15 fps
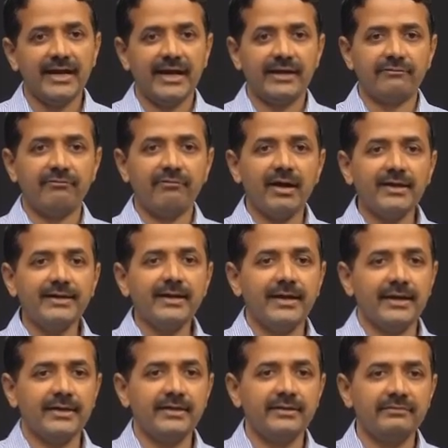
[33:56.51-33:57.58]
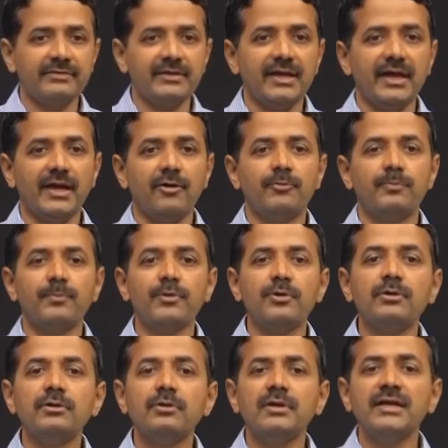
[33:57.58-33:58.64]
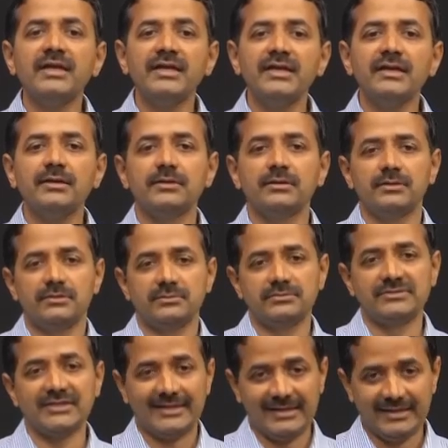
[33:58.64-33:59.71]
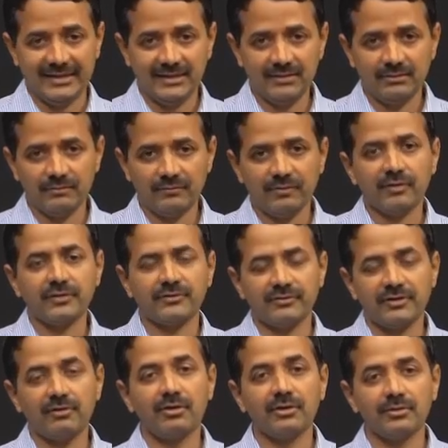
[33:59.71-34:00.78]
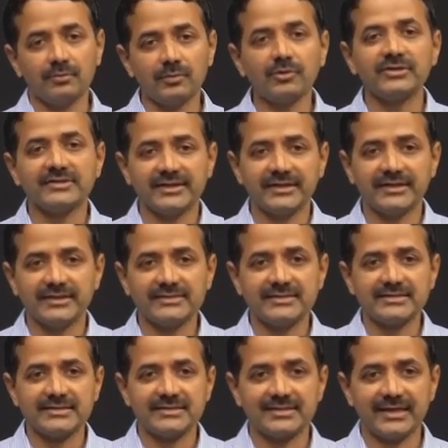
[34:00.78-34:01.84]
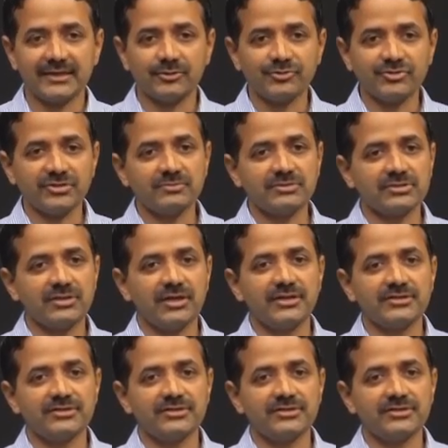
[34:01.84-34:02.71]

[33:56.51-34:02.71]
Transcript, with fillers: At one end we have purely genetic, what we call monogenic diseases like Duchenne muscular